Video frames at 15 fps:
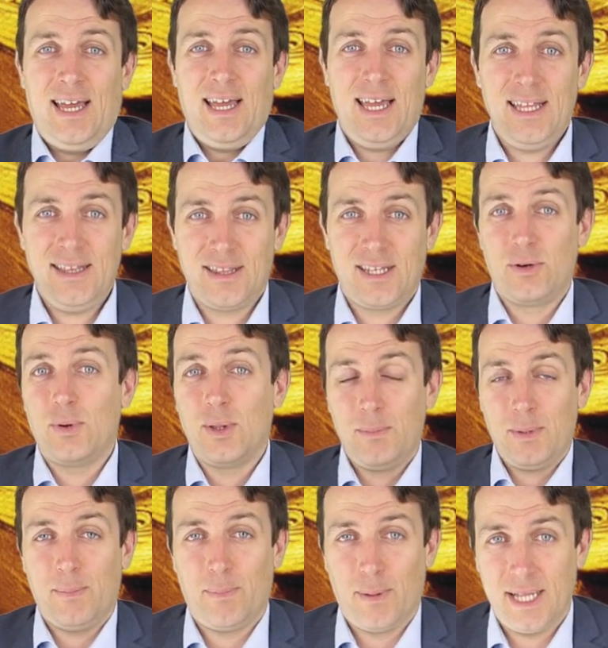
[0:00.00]
and there will
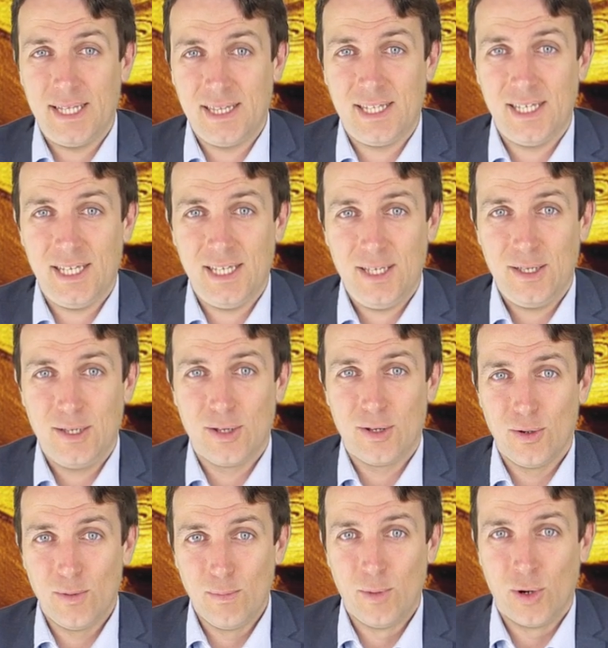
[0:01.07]
be plenty
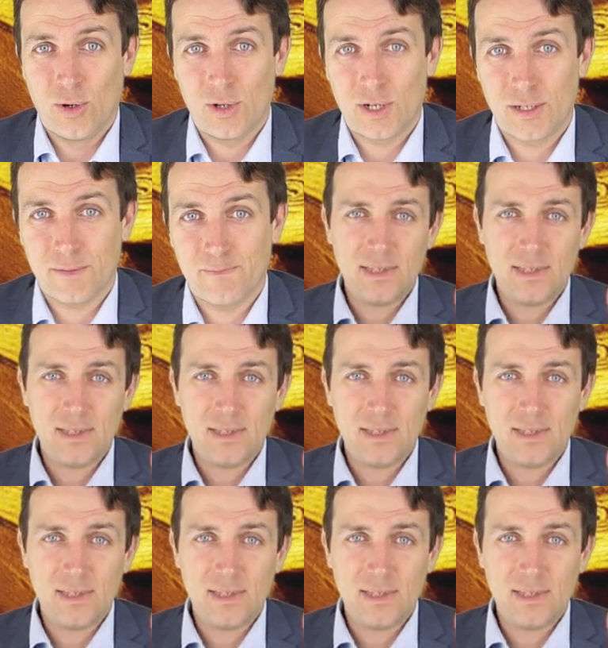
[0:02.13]
more.